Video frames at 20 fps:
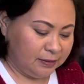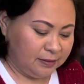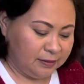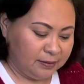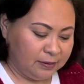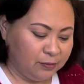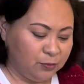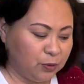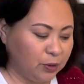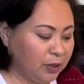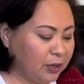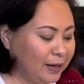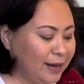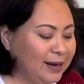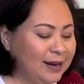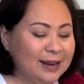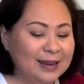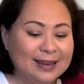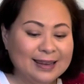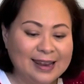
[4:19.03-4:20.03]
We're going to
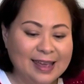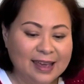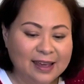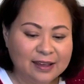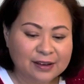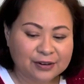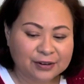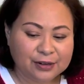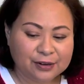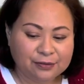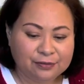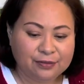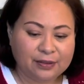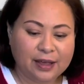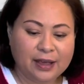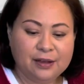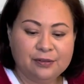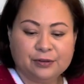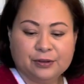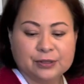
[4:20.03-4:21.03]
layer the
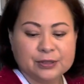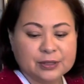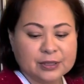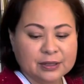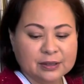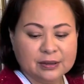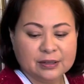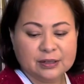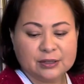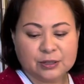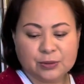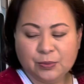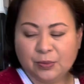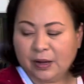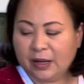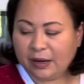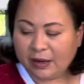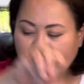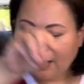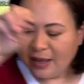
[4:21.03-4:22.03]
flavors on this one.